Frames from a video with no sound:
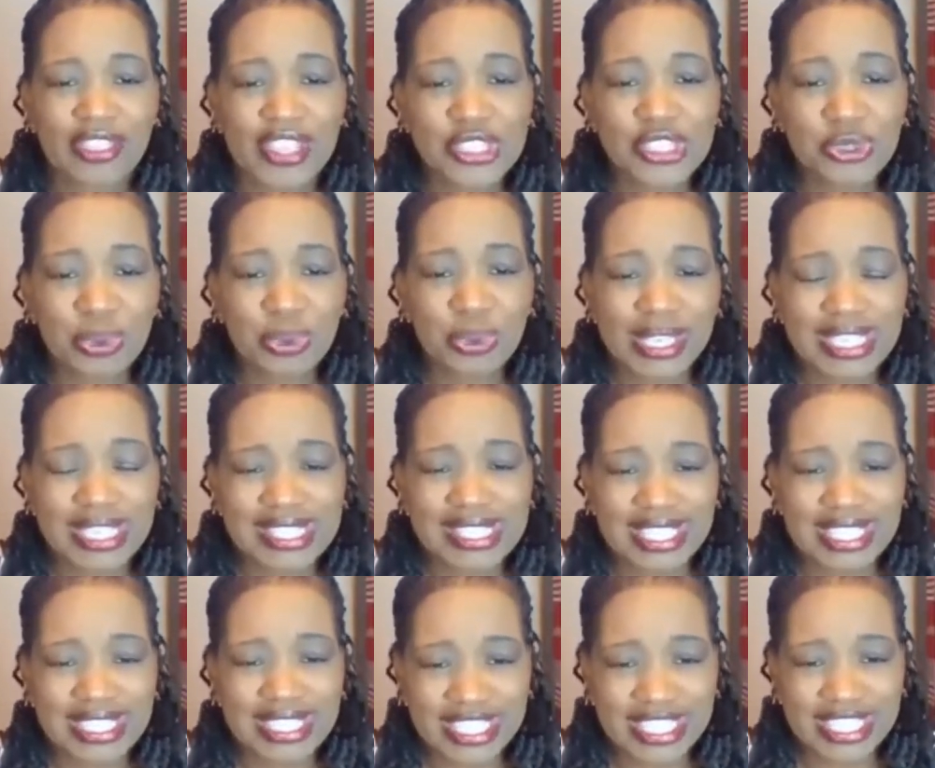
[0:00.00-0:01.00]
This
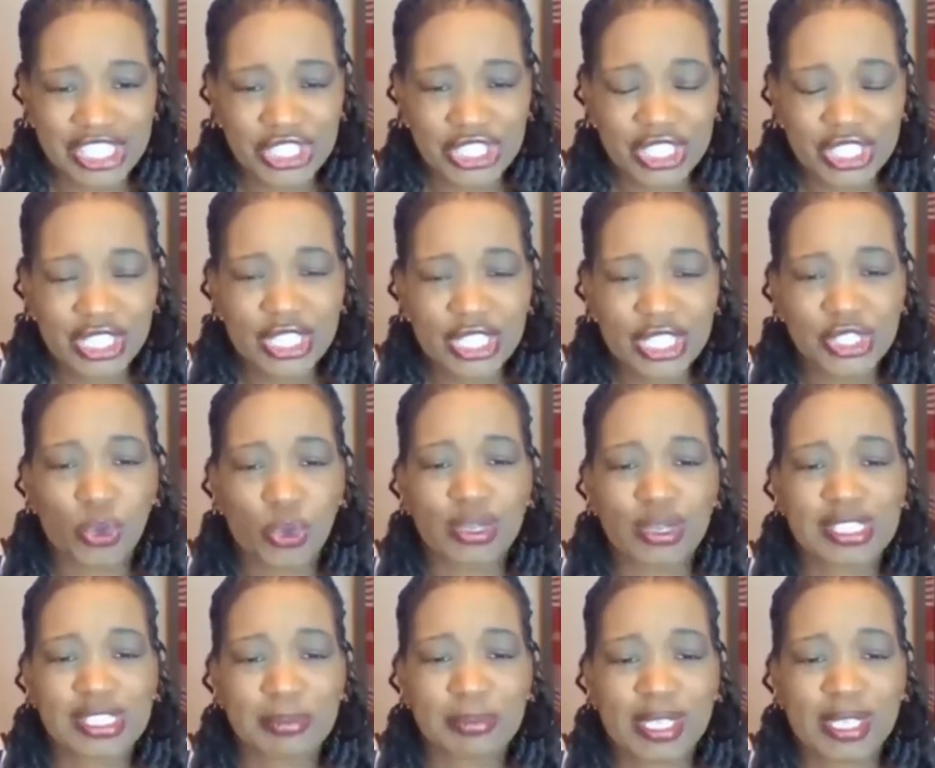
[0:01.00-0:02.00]
week's edition is
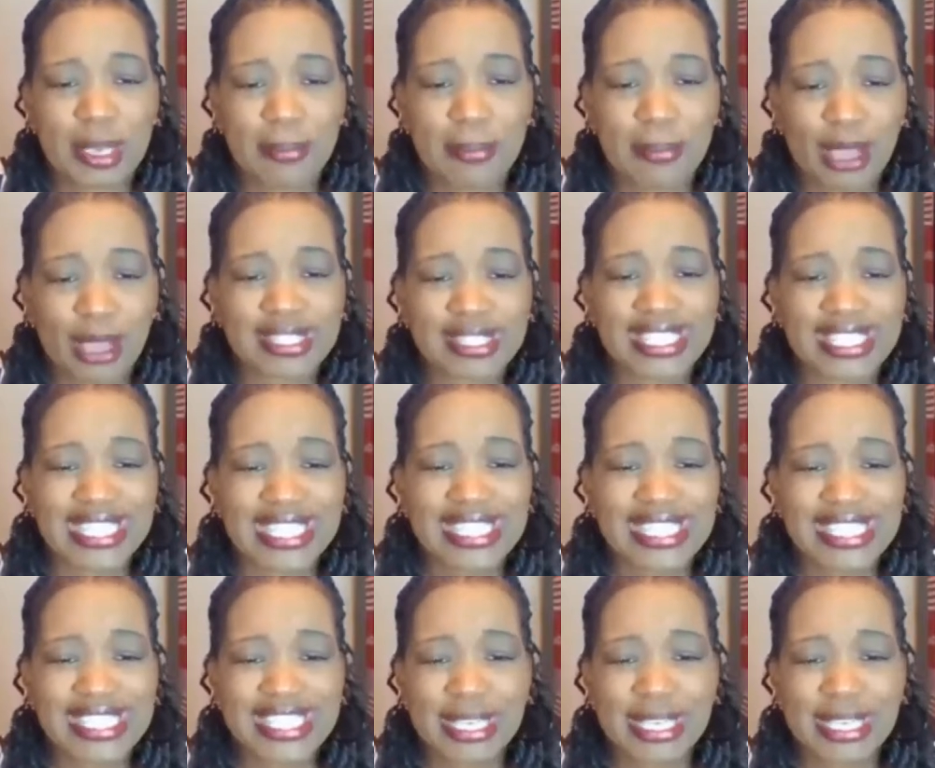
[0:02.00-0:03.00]
going to be about
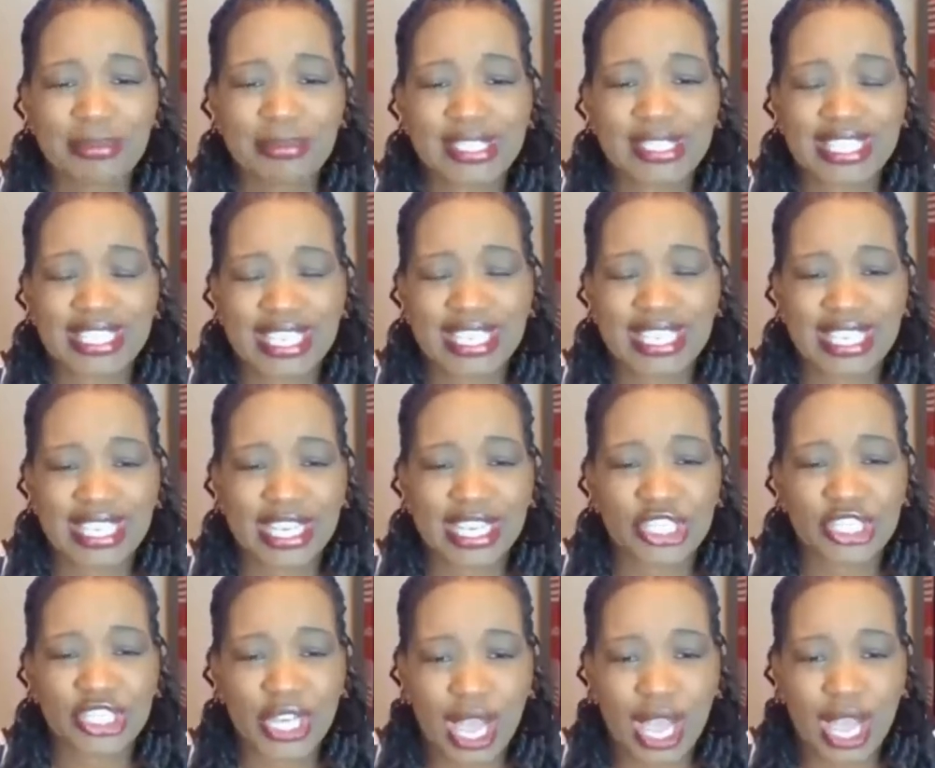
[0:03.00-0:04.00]
10 tips to getting
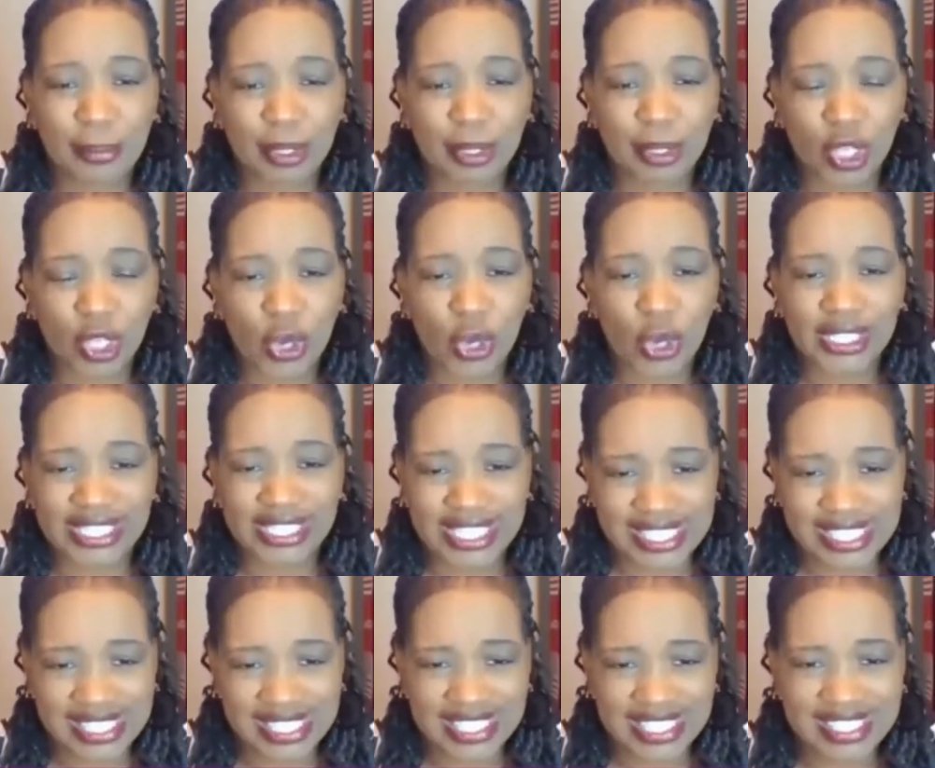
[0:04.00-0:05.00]
a job long
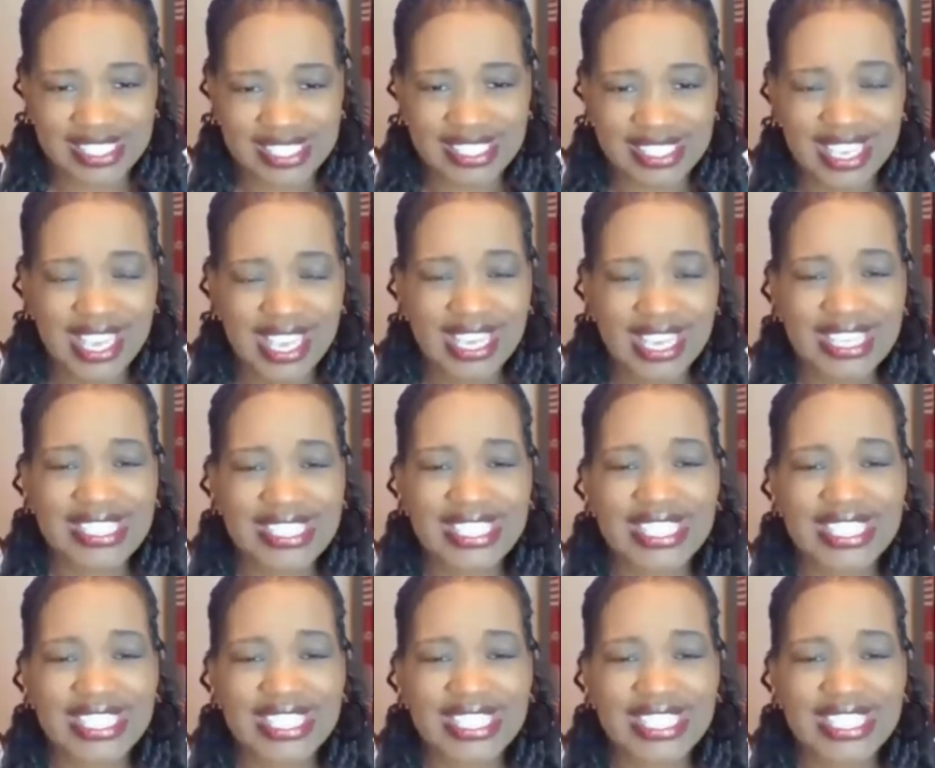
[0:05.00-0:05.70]
distance.